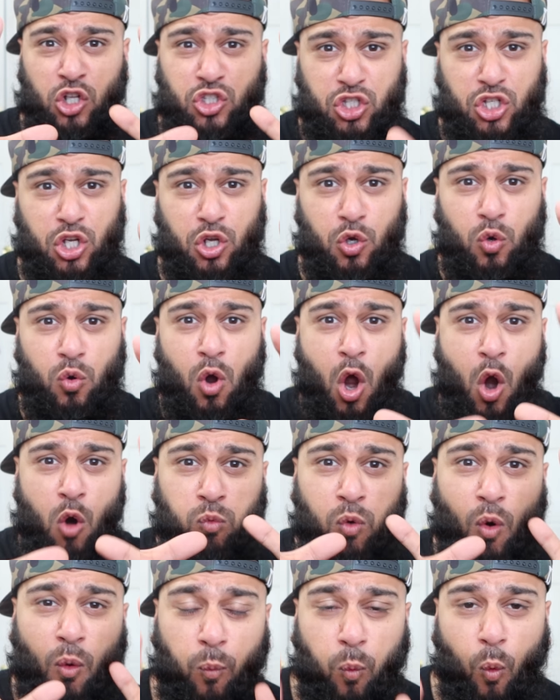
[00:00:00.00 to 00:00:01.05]
to
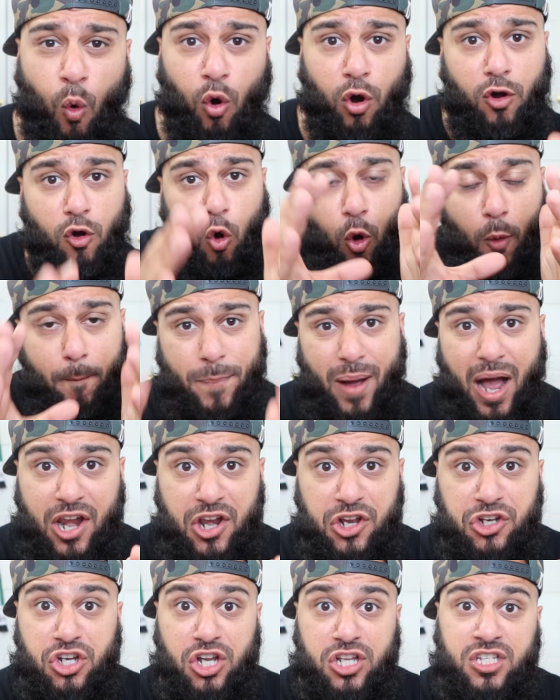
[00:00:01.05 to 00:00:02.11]
reward or
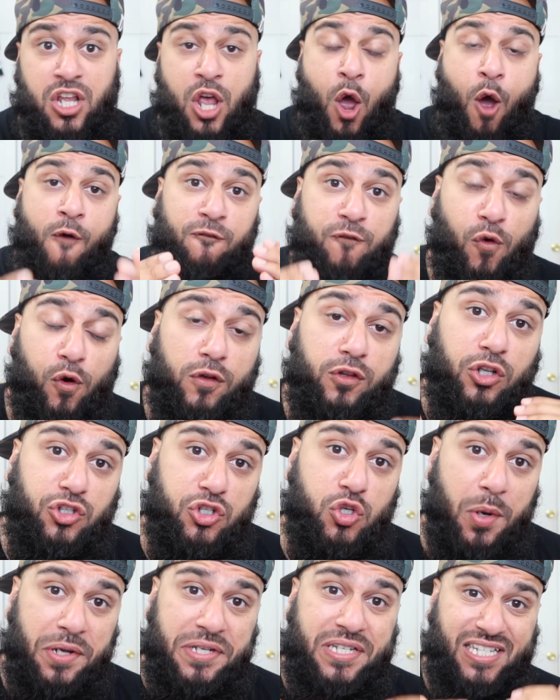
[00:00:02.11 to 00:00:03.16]
punish us for the
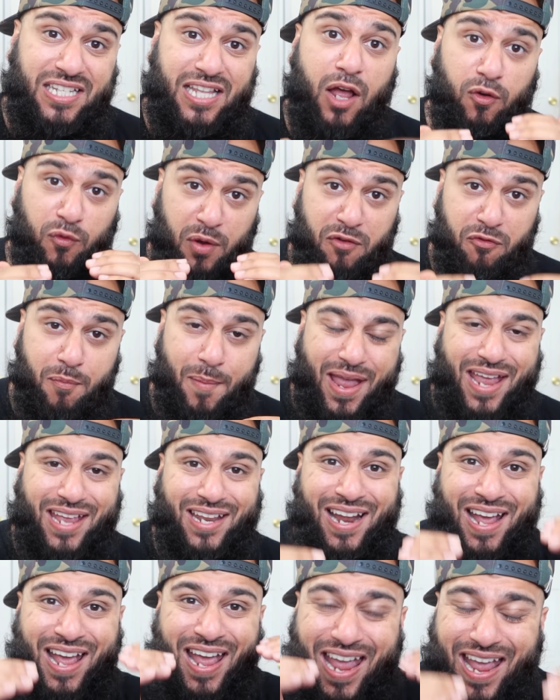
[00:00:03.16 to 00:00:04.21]
choices that we've
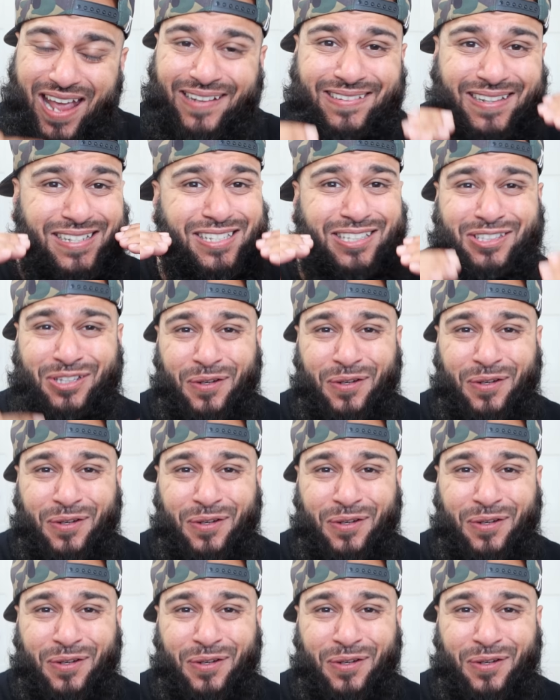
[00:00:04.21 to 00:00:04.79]
made in this